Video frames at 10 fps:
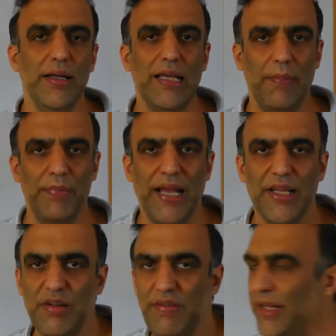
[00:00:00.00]
can be
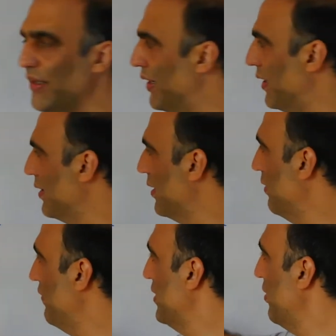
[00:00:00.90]
activated
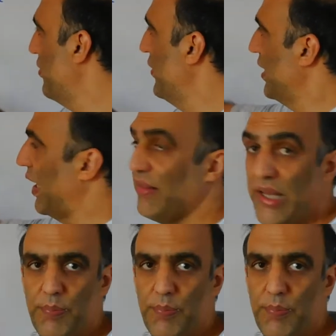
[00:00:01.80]
with this 3 cascade